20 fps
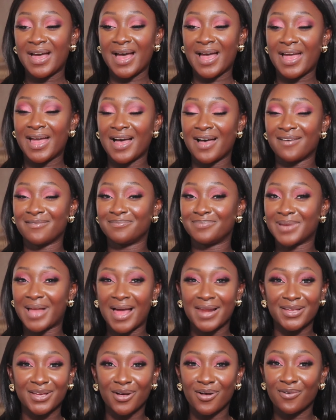I have
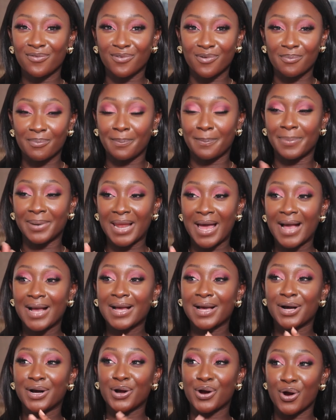Black Girl,
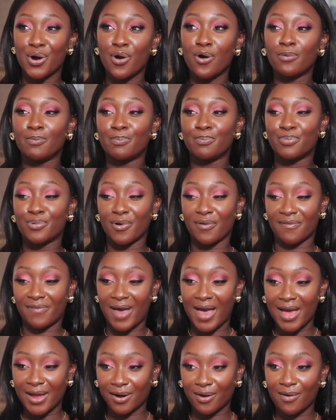Black Girl
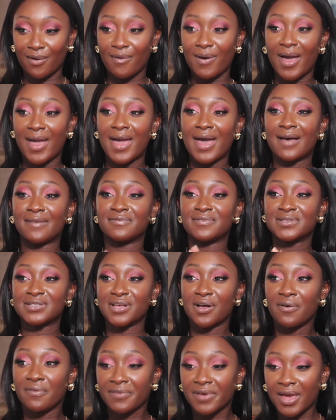Bravado. I have
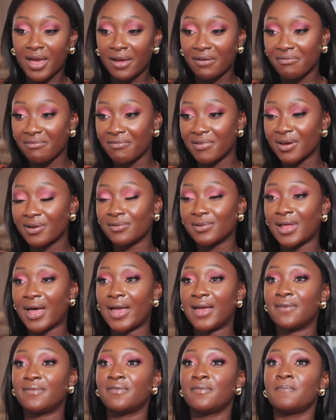Self-Care in Real
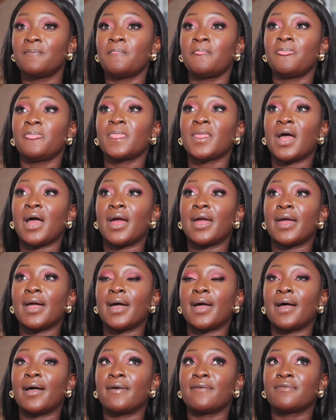Life. I
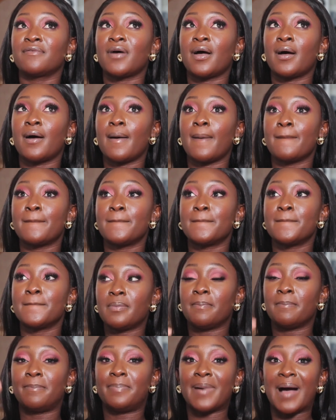have um,
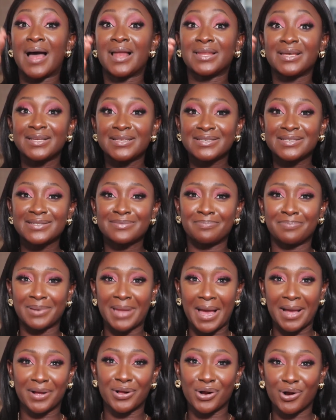Balanced
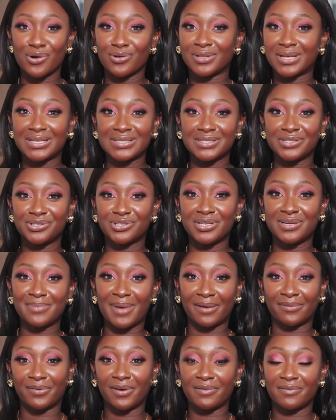Black Girl. That's literally
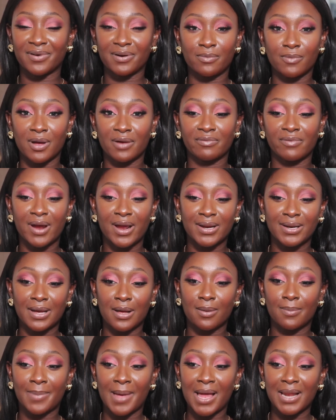my favorite one right
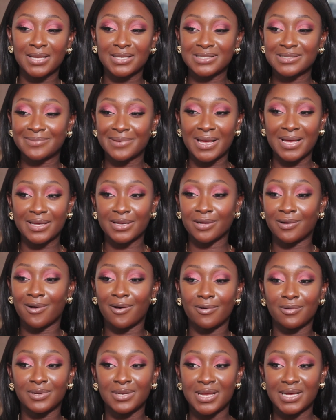now. Balanced Black
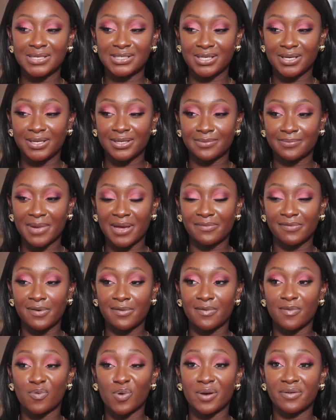Girl, legit, my
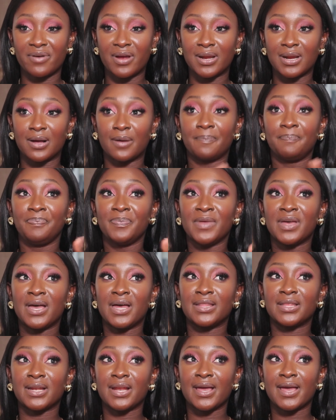favorite one right now.
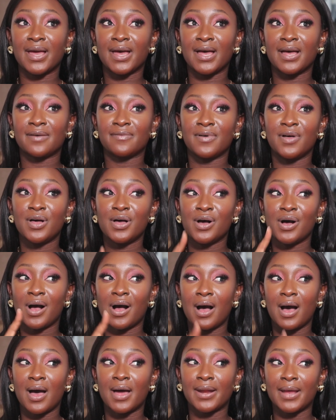And then I have
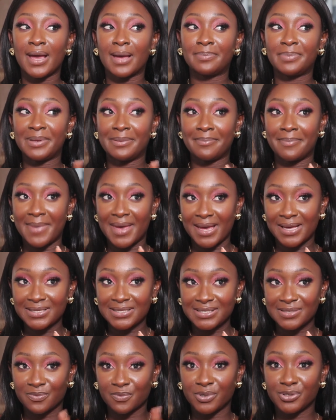Hot Happy
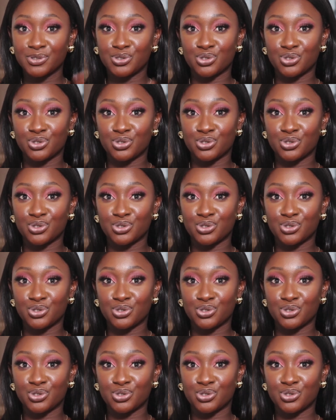Mess with